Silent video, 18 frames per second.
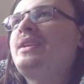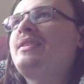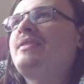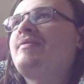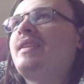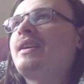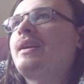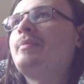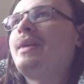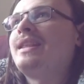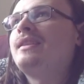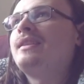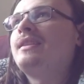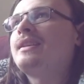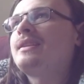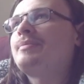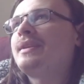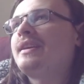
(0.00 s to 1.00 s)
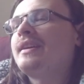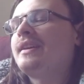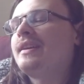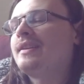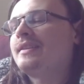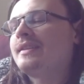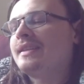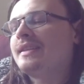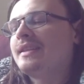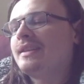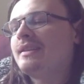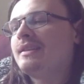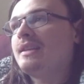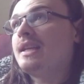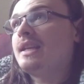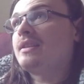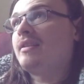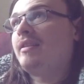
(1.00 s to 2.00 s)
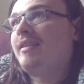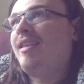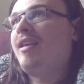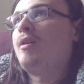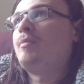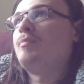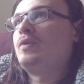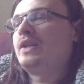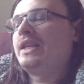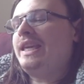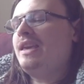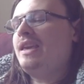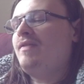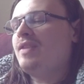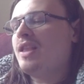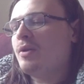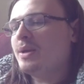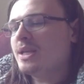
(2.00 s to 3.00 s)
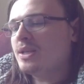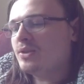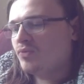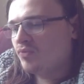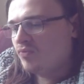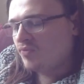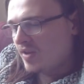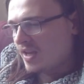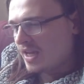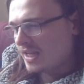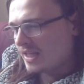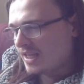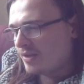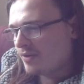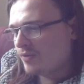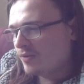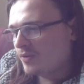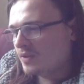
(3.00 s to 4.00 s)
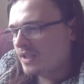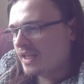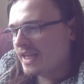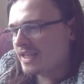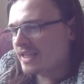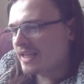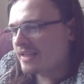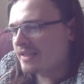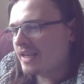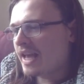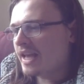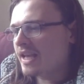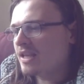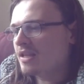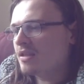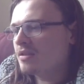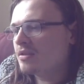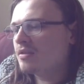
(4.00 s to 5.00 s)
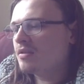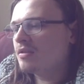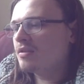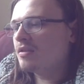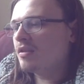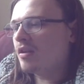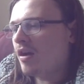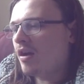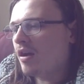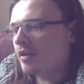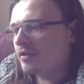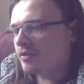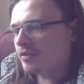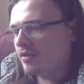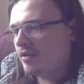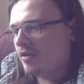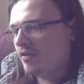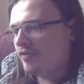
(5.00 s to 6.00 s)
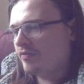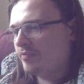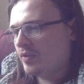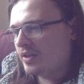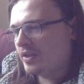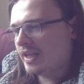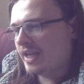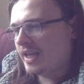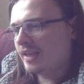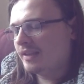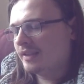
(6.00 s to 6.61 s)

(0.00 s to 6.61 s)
recommend this because it's a lot of money. Even though it's really cool, it is a lot of money.